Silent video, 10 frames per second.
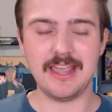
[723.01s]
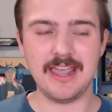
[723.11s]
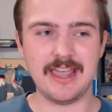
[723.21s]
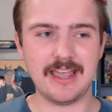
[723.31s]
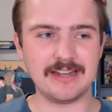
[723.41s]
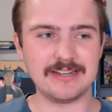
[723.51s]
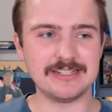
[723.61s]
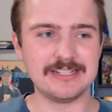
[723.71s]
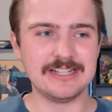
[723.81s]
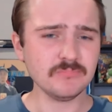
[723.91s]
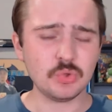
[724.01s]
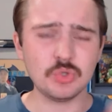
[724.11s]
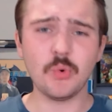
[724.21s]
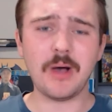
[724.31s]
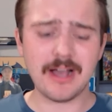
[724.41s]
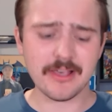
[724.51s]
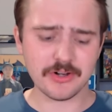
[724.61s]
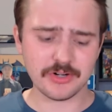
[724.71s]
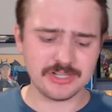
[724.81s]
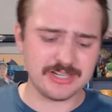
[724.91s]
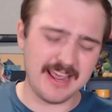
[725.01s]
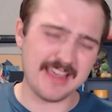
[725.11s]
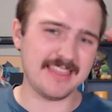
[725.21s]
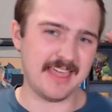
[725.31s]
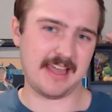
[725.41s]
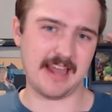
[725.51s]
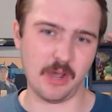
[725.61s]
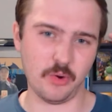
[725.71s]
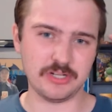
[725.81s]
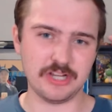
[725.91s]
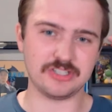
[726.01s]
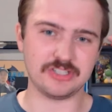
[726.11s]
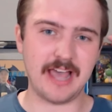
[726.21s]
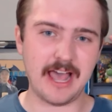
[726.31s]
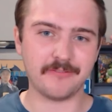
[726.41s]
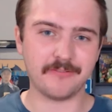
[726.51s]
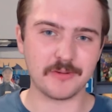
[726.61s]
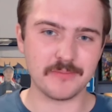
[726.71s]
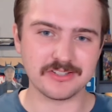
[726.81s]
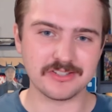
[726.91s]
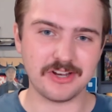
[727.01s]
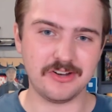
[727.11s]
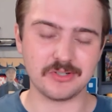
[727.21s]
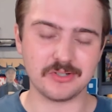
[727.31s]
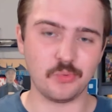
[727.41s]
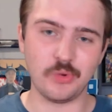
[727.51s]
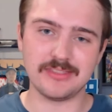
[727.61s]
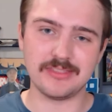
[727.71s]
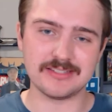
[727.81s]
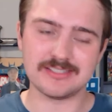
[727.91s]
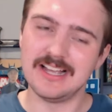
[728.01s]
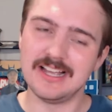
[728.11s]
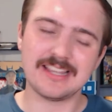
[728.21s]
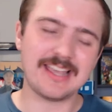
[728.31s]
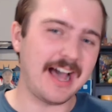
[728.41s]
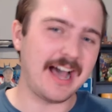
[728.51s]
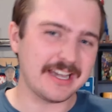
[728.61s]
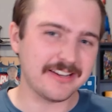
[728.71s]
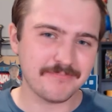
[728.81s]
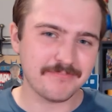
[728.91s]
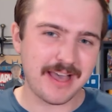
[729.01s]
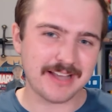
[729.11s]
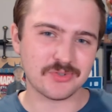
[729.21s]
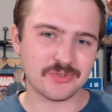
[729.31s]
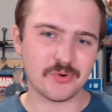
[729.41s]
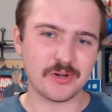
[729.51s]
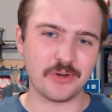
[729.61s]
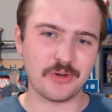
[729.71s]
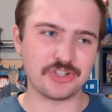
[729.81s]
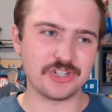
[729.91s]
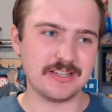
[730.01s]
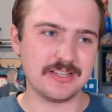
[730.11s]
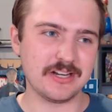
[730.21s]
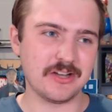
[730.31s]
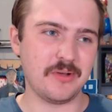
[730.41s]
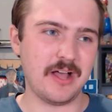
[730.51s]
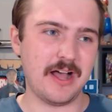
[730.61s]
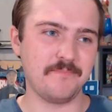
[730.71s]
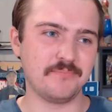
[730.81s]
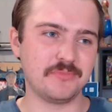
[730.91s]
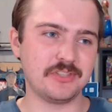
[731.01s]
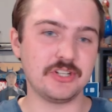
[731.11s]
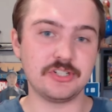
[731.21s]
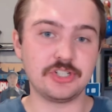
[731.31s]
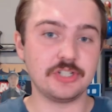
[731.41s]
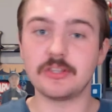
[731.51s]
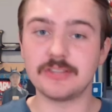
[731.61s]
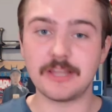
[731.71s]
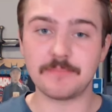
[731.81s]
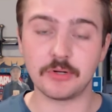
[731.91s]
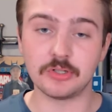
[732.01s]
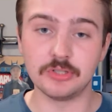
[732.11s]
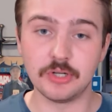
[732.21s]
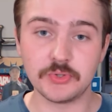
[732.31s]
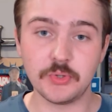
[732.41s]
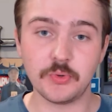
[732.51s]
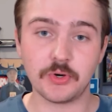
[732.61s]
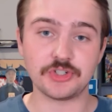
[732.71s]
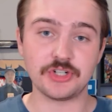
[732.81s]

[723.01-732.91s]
And you either take that out and just have her be this character with this kind of backstory where she, you know, um, she she doesn't let people close to her.